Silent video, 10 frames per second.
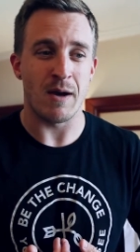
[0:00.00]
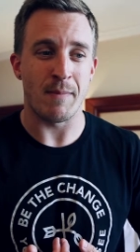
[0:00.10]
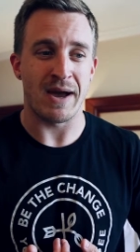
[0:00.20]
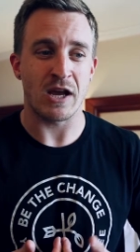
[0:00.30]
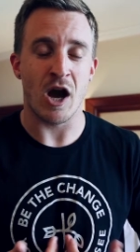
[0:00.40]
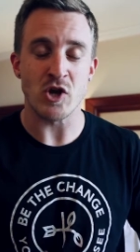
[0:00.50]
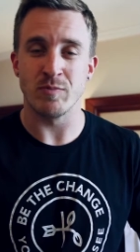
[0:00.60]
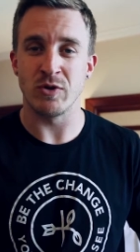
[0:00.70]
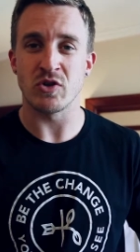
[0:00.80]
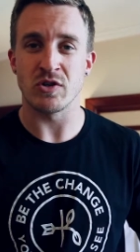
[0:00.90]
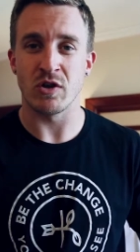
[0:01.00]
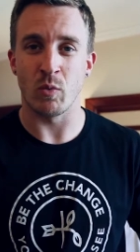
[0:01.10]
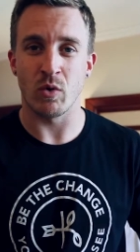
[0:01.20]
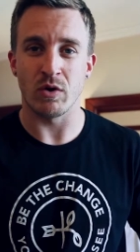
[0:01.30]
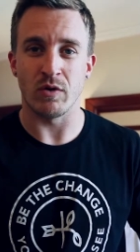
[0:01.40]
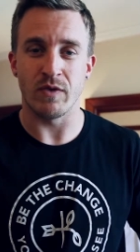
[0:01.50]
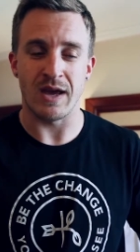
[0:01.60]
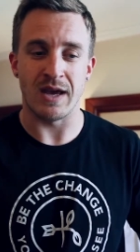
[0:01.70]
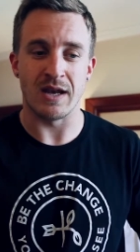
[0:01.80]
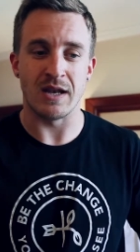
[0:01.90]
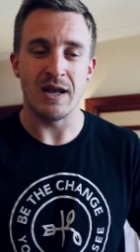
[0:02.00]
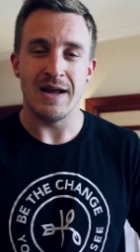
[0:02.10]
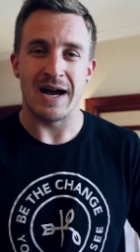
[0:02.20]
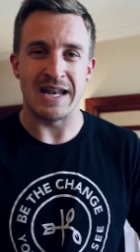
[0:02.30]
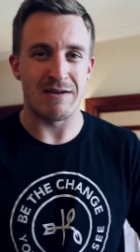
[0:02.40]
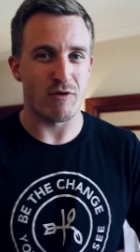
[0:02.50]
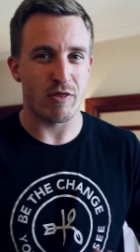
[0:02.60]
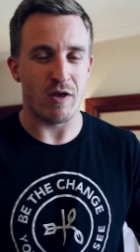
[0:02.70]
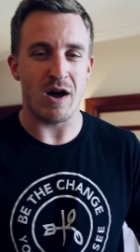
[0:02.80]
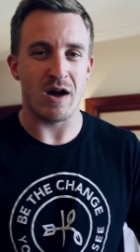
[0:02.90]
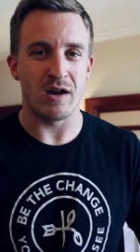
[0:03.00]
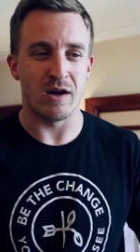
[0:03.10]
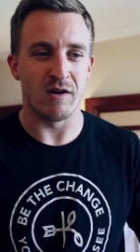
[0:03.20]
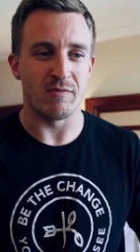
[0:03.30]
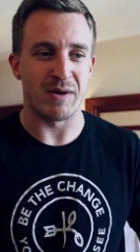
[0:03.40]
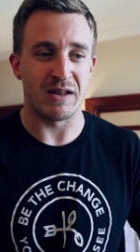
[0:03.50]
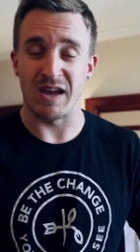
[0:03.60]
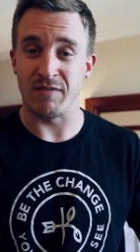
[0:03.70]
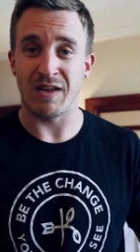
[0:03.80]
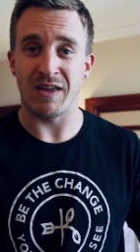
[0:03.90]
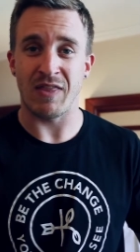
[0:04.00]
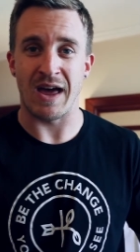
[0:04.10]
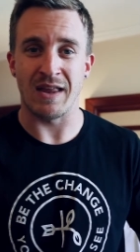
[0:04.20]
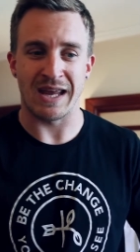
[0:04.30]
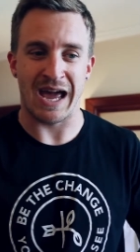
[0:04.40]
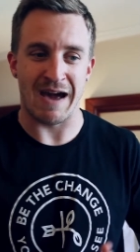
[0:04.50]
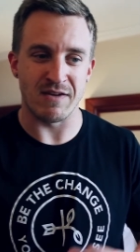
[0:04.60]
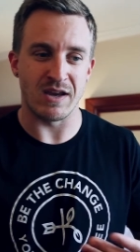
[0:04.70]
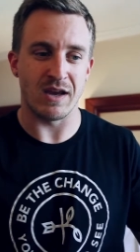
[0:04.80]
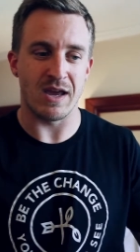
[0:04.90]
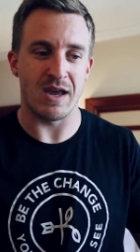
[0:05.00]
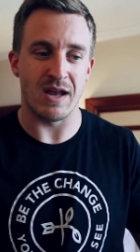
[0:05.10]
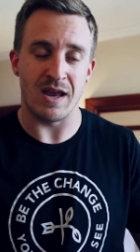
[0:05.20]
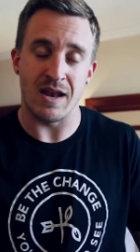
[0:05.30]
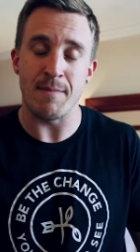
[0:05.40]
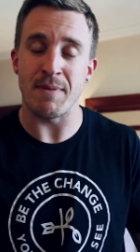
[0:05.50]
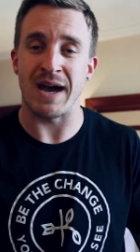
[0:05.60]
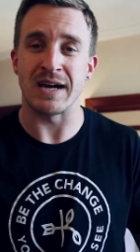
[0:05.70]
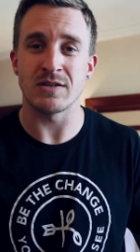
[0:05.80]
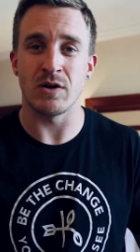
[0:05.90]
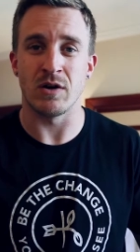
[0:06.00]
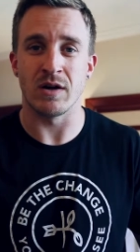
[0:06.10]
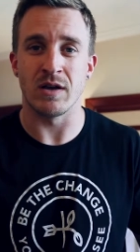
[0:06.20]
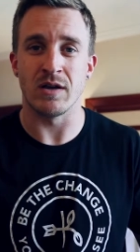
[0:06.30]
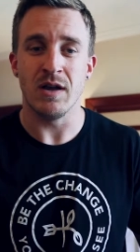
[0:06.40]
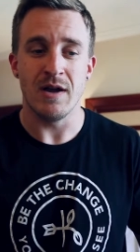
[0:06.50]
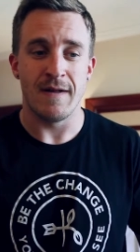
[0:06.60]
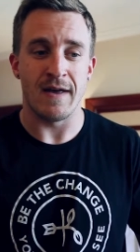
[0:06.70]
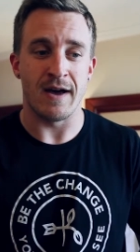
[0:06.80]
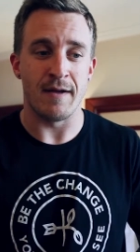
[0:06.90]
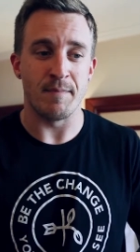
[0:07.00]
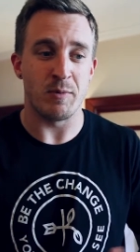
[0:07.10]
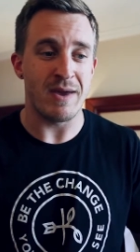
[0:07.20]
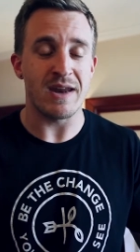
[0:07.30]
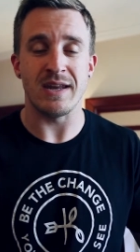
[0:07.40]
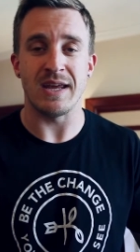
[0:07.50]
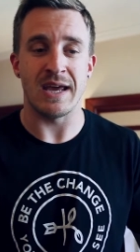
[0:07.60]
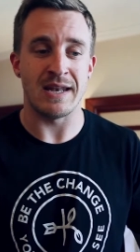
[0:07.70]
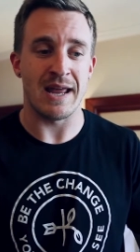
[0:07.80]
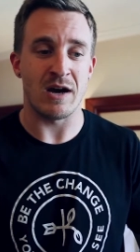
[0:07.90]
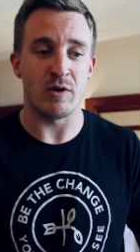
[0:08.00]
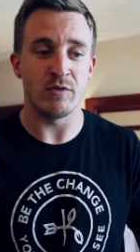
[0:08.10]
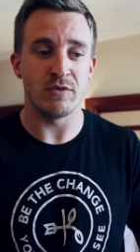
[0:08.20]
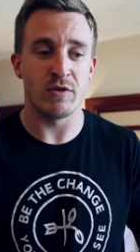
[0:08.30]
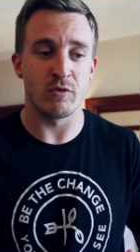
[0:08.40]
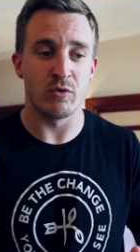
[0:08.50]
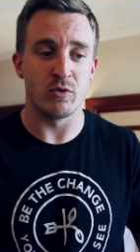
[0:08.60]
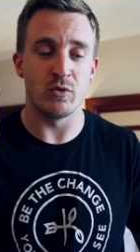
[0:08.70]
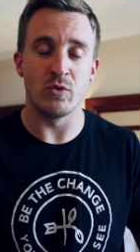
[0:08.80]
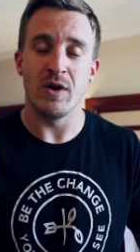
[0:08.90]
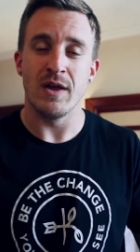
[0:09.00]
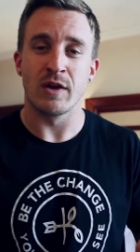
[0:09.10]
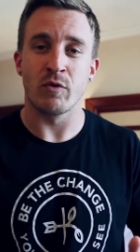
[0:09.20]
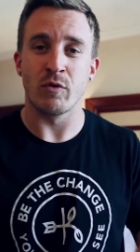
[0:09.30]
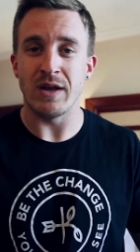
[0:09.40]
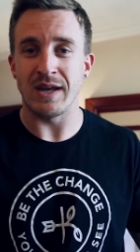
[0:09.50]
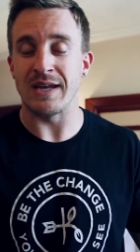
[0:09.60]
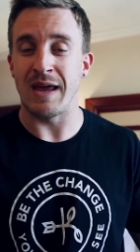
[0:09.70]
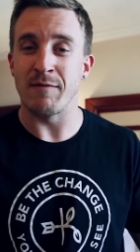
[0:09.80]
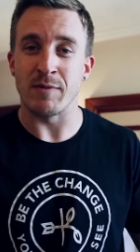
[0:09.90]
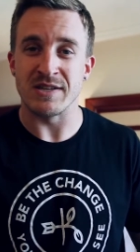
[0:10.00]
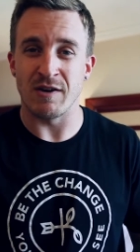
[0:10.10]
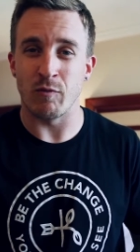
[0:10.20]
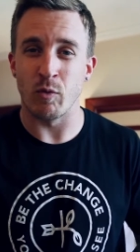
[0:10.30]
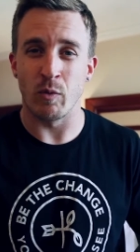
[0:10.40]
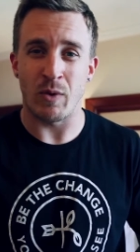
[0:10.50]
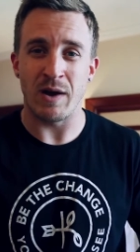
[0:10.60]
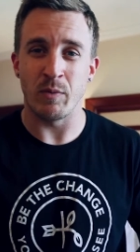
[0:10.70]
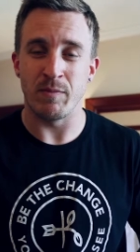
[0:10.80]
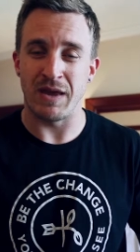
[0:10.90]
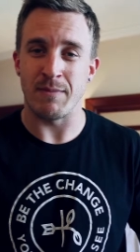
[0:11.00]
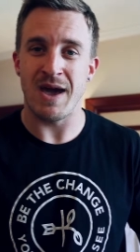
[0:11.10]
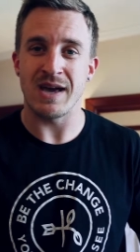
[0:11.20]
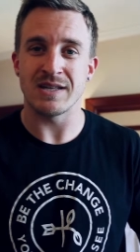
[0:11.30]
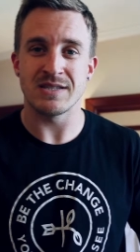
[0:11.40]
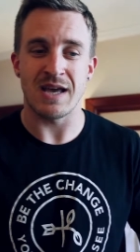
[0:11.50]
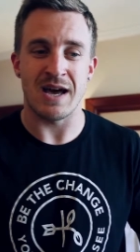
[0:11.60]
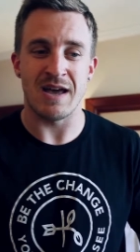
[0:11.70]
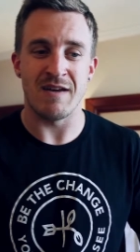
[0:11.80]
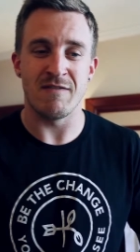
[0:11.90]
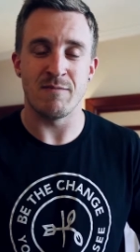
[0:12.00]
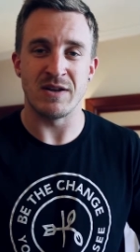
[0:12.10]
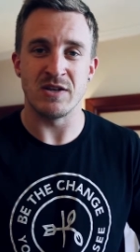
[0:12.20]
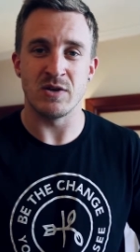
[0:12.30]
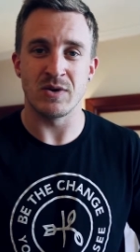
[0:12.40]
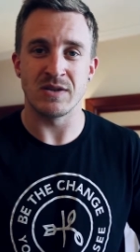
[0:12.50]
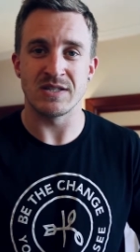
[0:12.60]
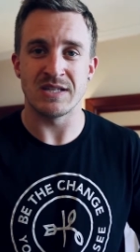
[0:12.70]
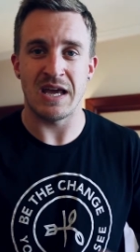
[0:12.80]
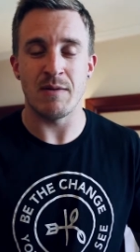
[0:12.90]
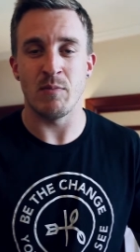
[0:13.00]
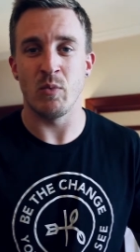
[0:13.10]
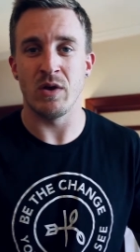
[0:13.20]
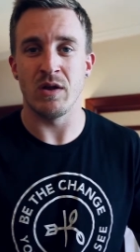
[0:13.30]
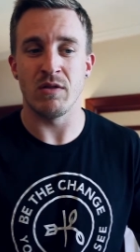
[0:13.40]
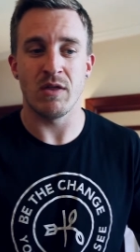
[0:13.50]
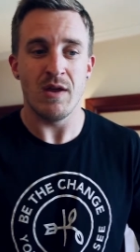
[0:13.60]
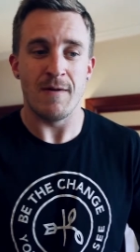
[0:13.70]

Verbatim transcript: my contribution to the world. And I never thought of my life like that, like having an impact on humanity. And now through creating a name for myself worldwide with BMX, I've been doing the same with,